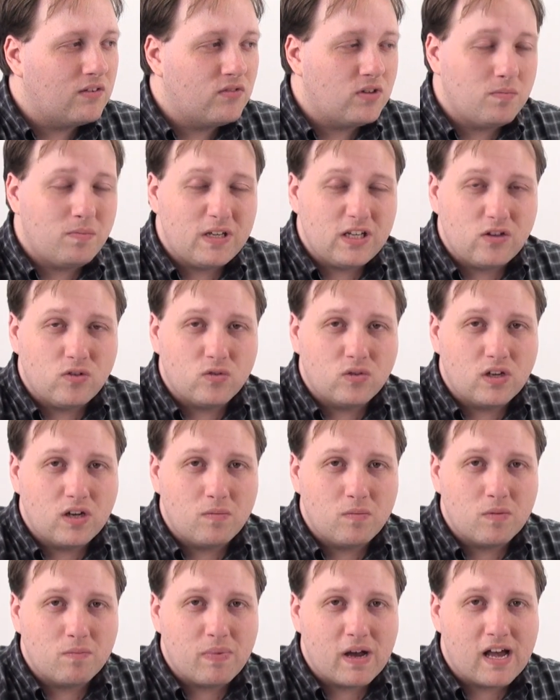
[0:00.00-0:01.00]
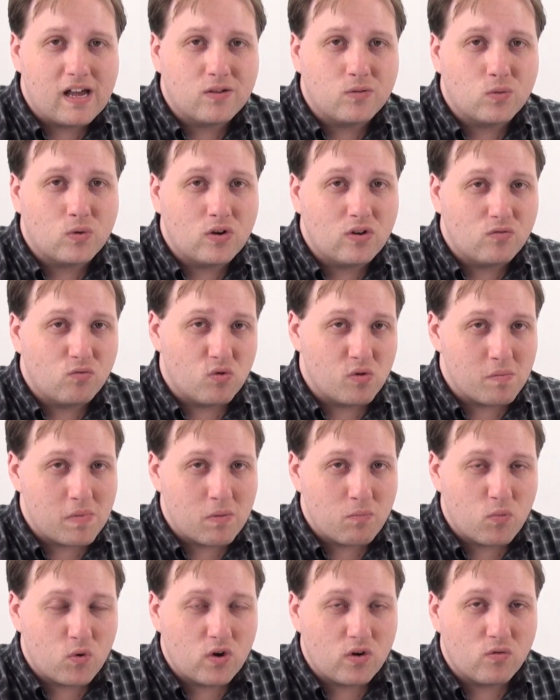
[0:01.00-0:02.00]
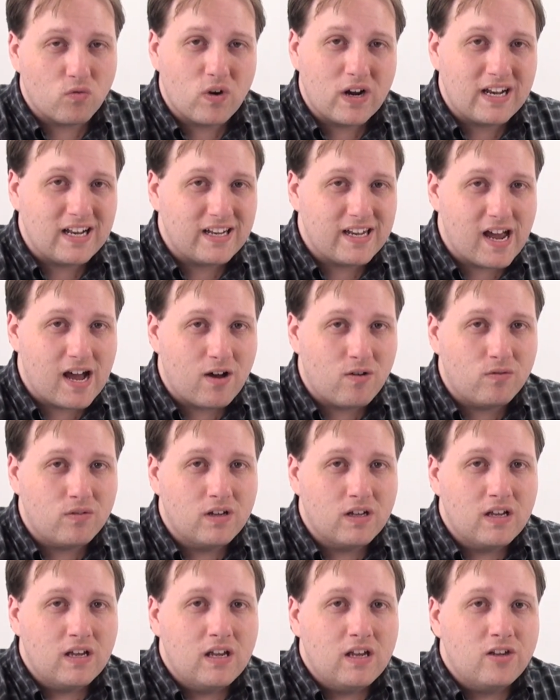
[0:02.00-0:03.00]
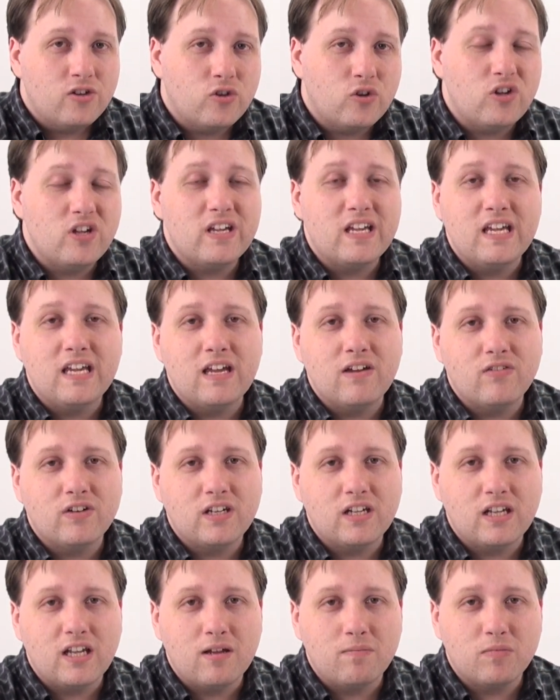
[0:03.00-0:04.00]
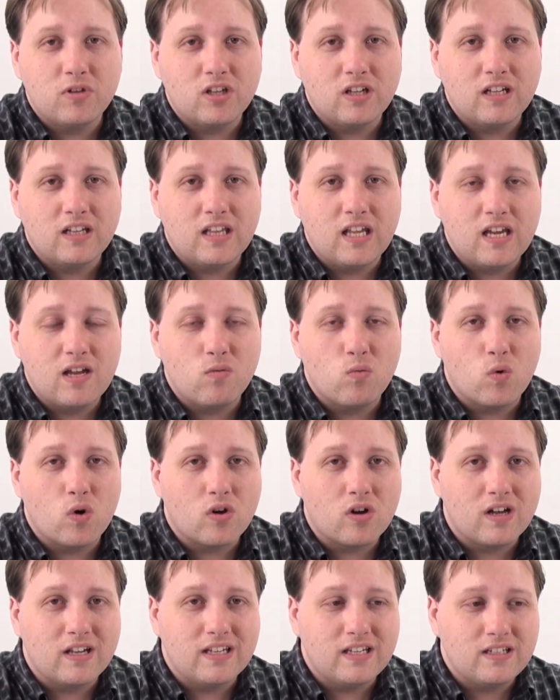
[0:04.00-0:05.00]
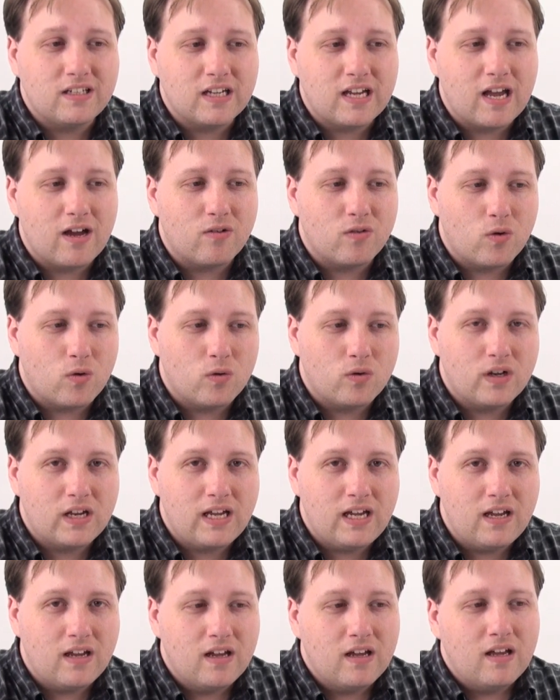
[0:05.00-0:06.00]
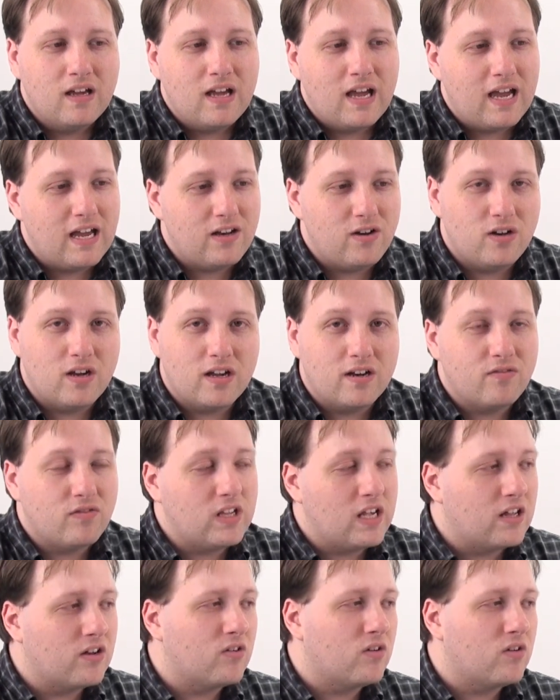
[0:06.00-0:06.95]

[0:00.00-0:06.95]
FTP username and password and remember it, write it down, so that you can give it to them so that they can work on this account only and none of the